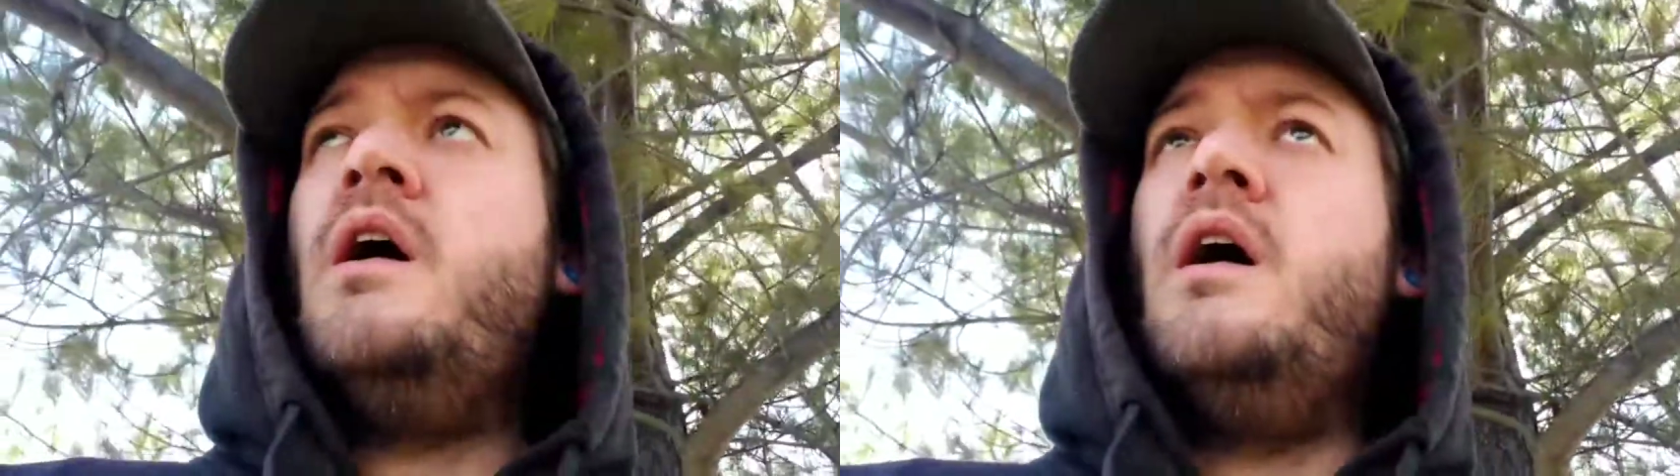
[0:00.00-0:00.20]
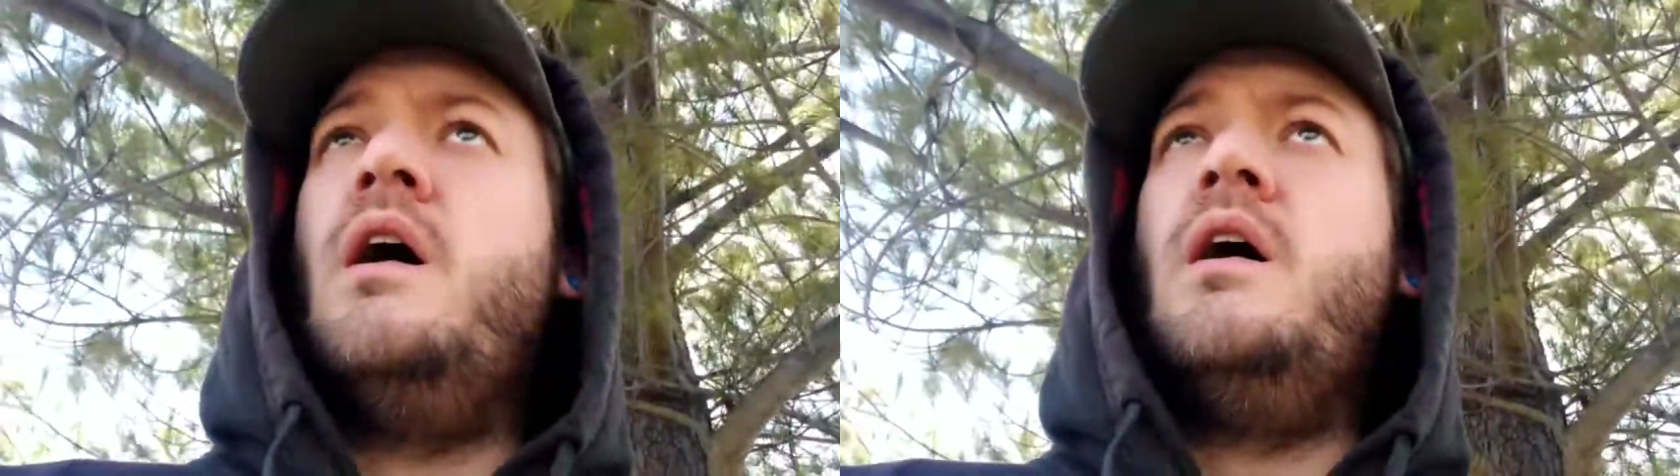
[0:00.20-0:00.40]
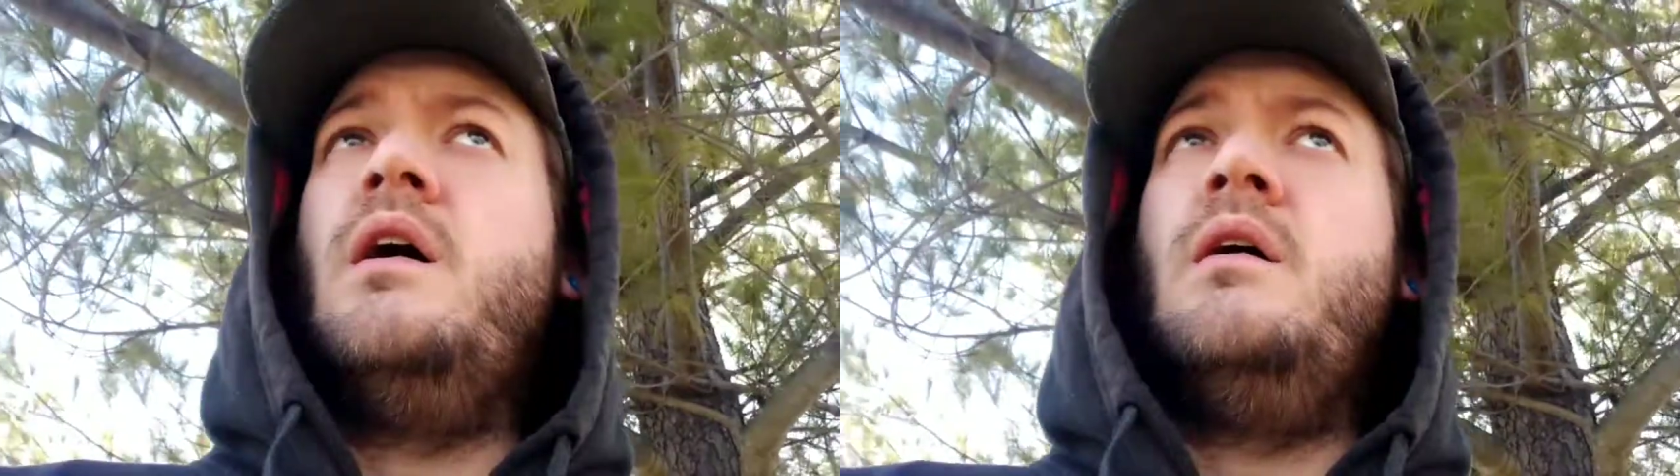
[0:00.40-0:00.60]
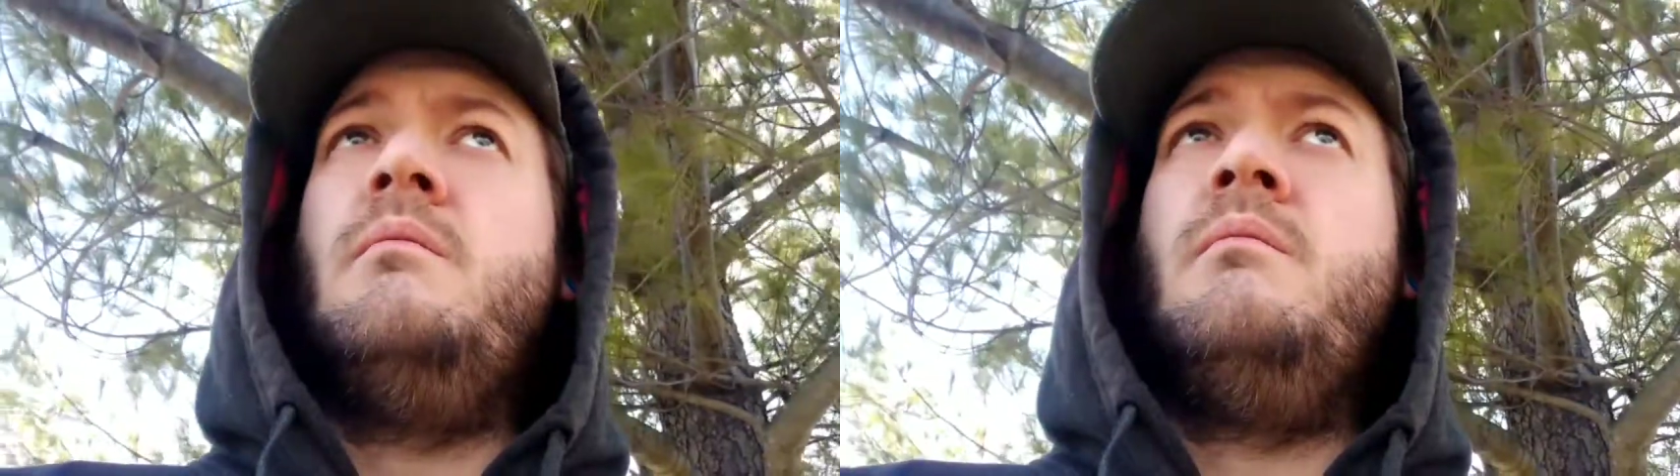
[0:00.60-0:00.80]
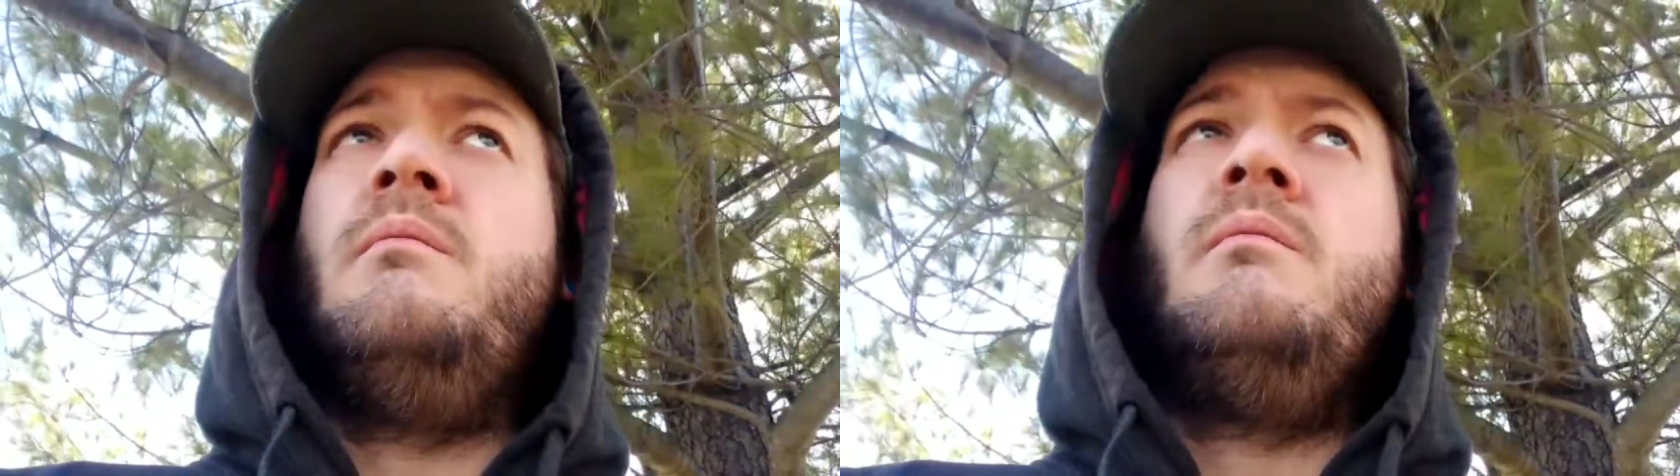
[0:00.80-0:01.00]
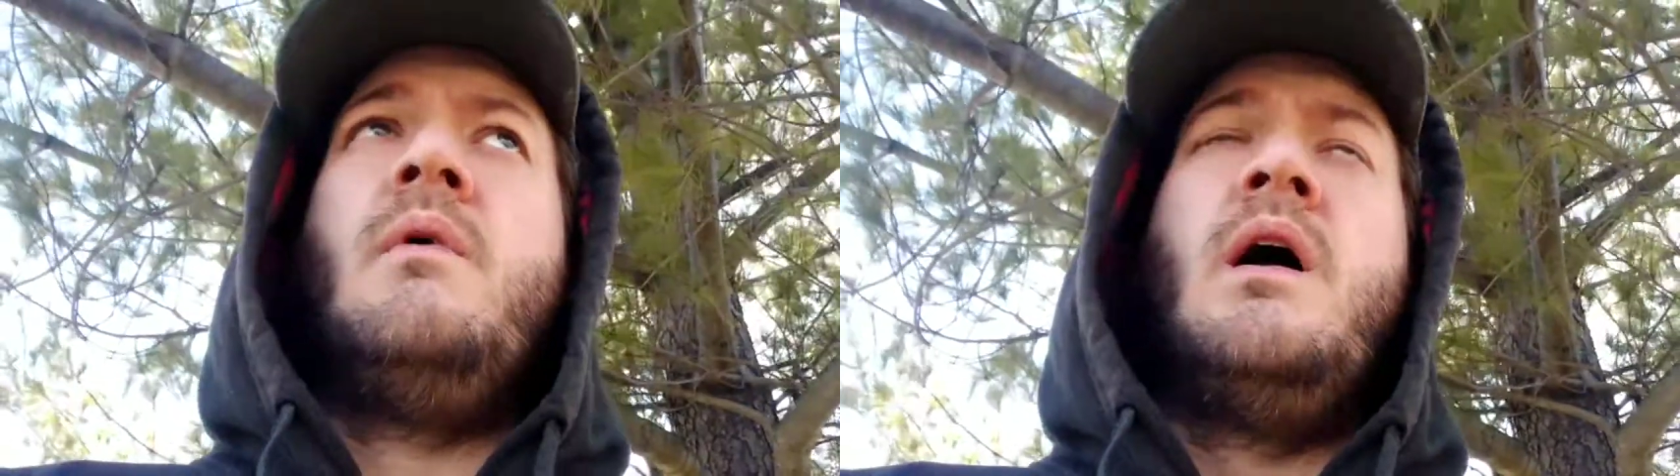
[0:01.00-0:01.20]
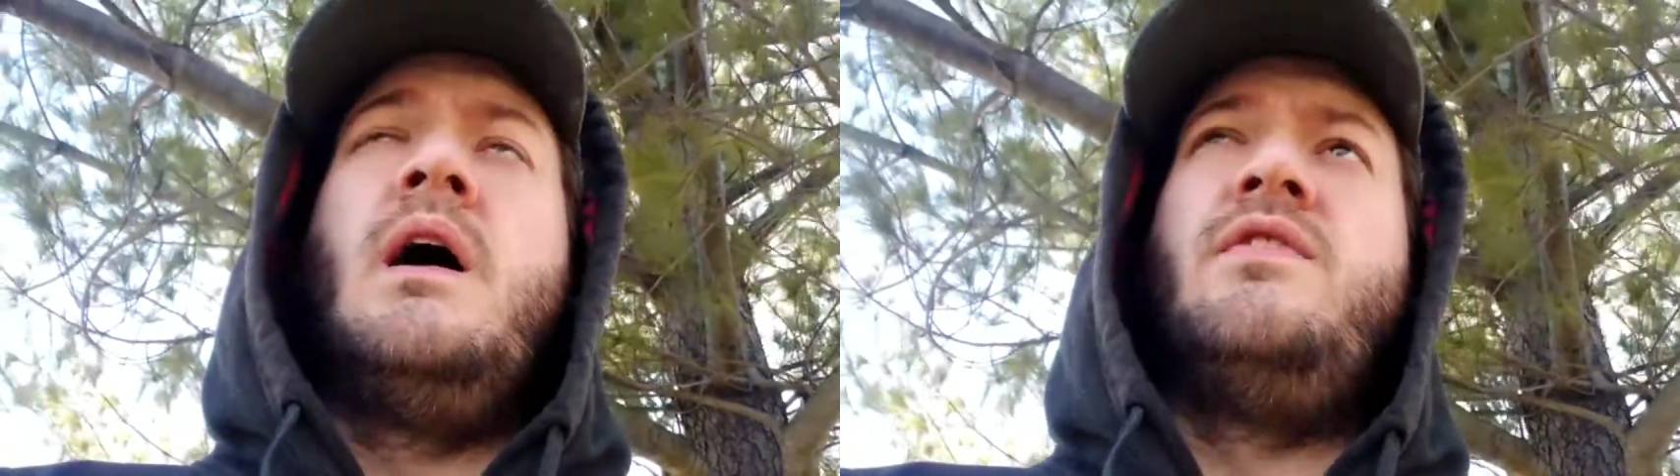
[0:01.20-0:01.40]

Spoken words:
I